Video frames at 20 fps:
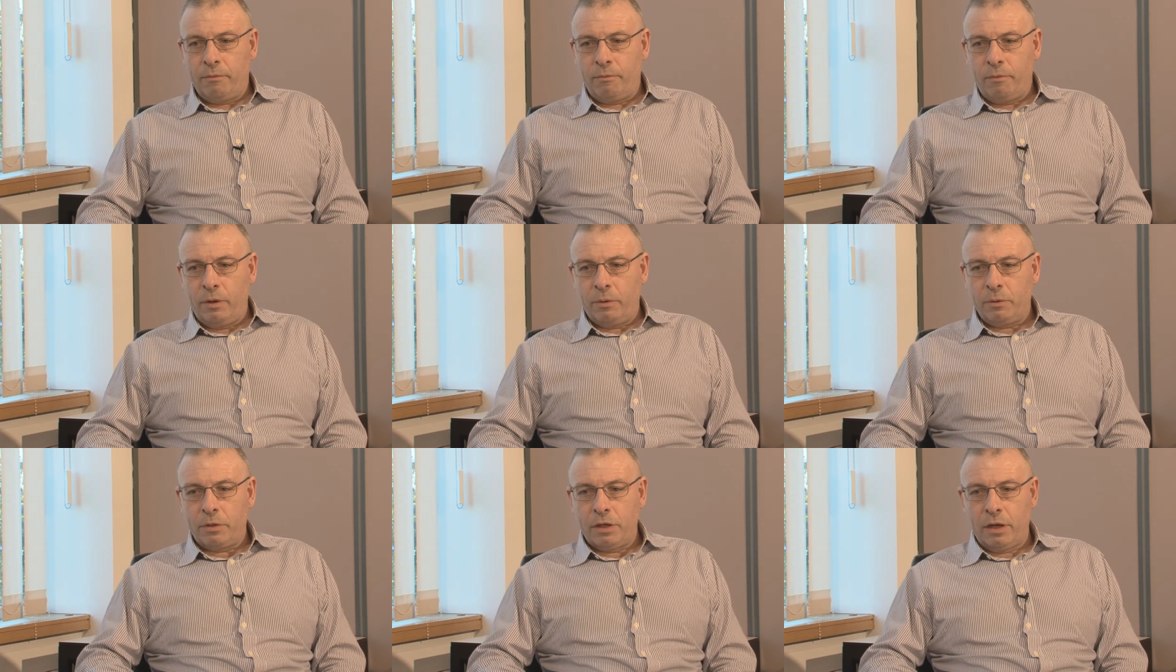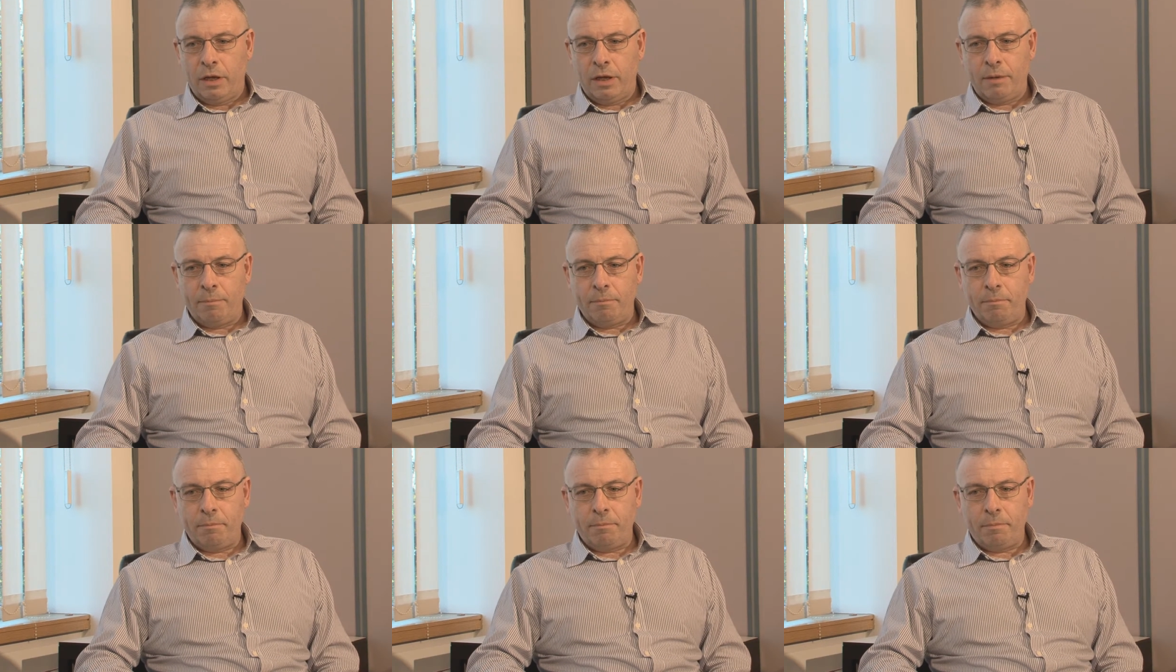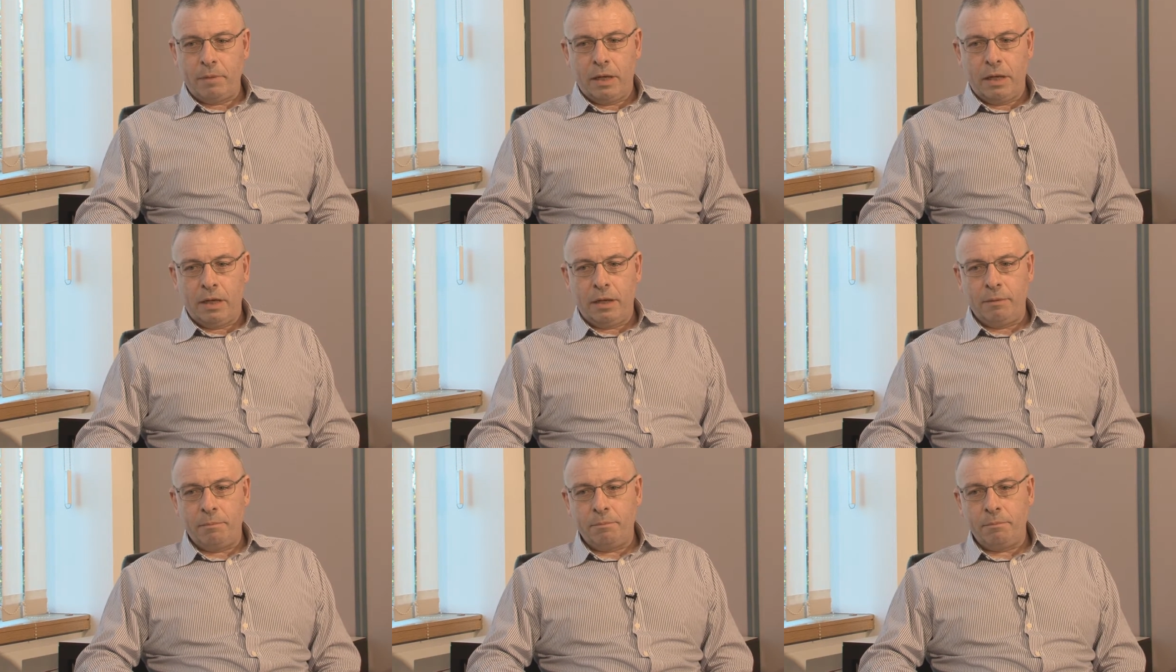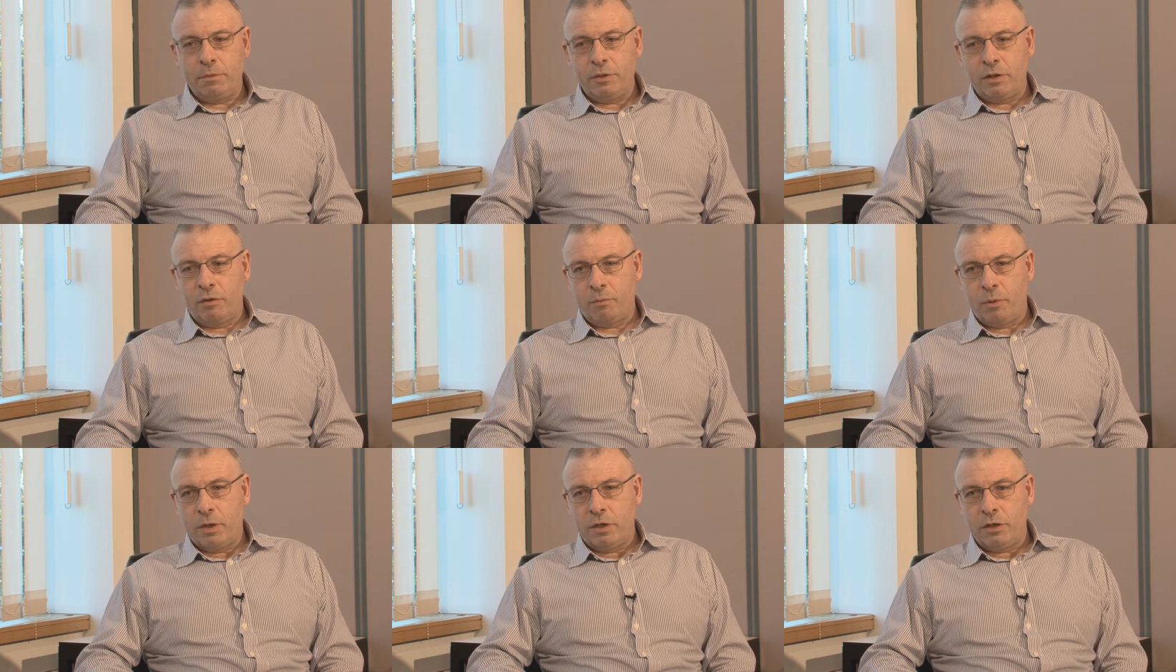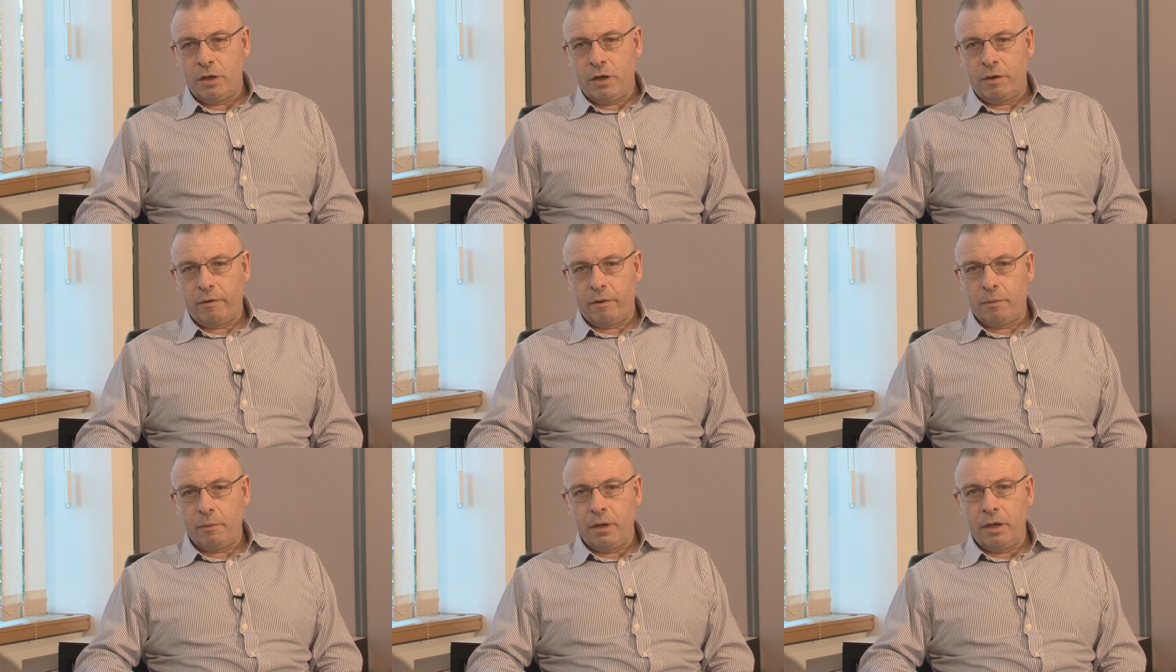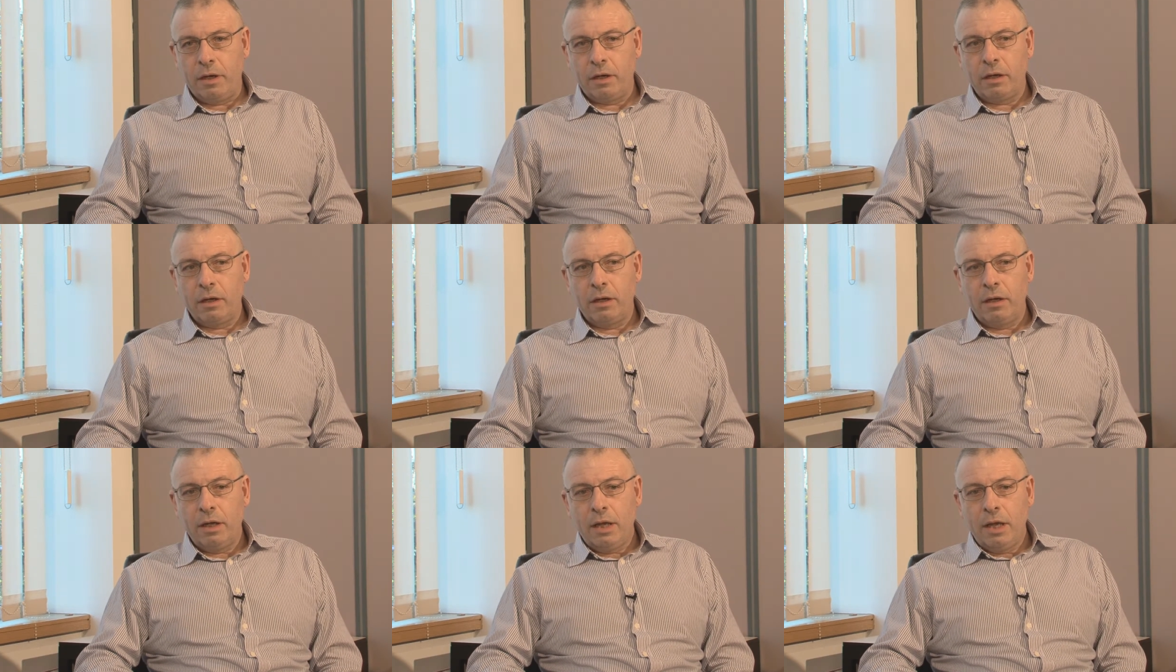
real-time software engineering work.